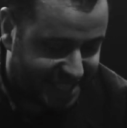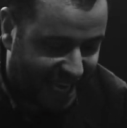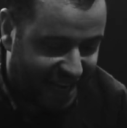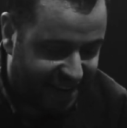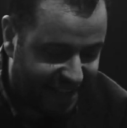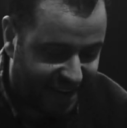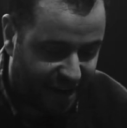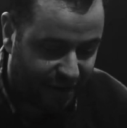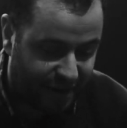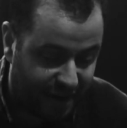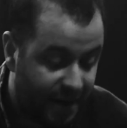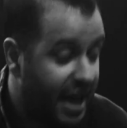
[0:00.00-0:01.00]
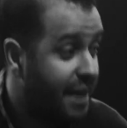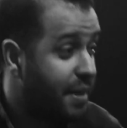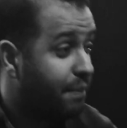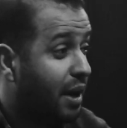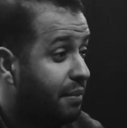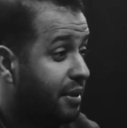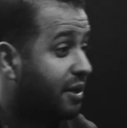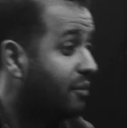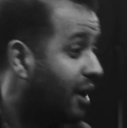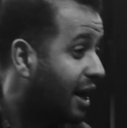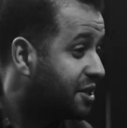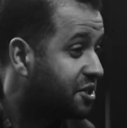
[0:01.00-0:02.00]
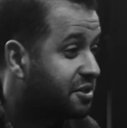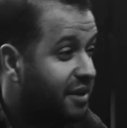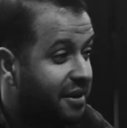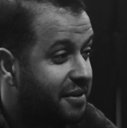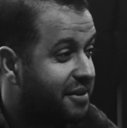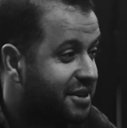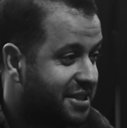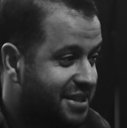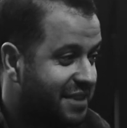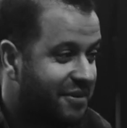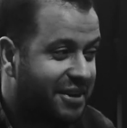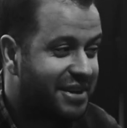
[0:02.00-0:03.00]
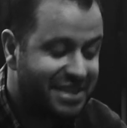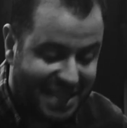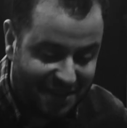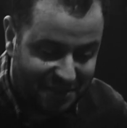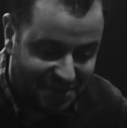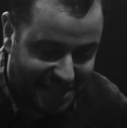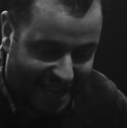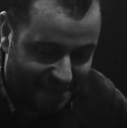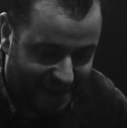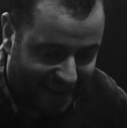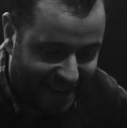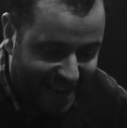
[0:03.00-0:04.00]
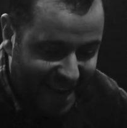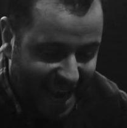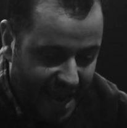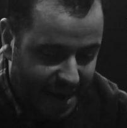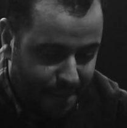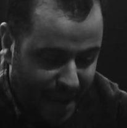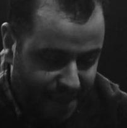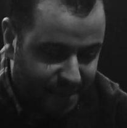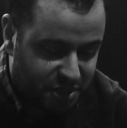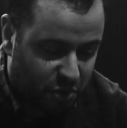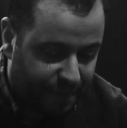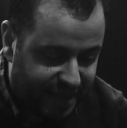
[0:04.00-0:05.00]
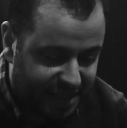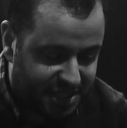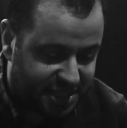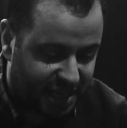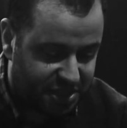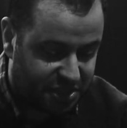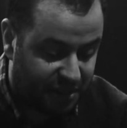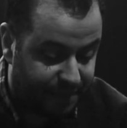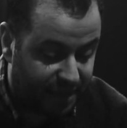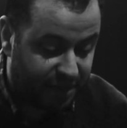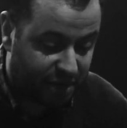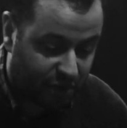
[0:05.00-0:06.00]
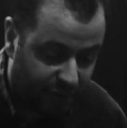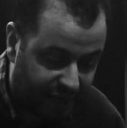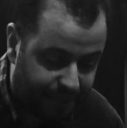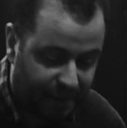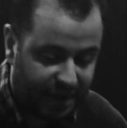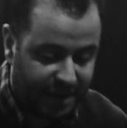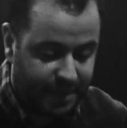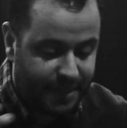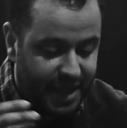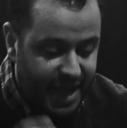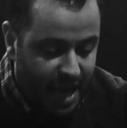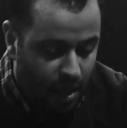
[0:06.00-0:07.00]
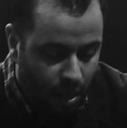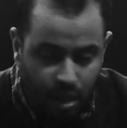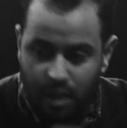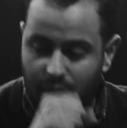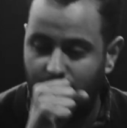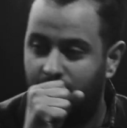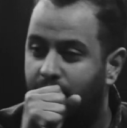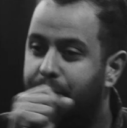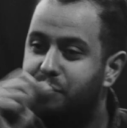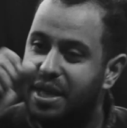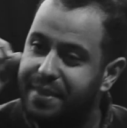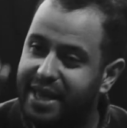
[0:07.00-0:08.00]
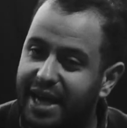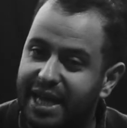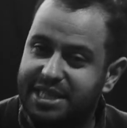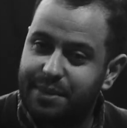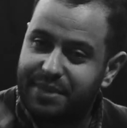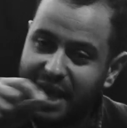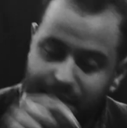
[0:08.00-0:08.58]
this gated-in area, and the public watched, right? We couldn't tell what was happening. And amendments were being discussed to the bill and agreed upon. And and the gossip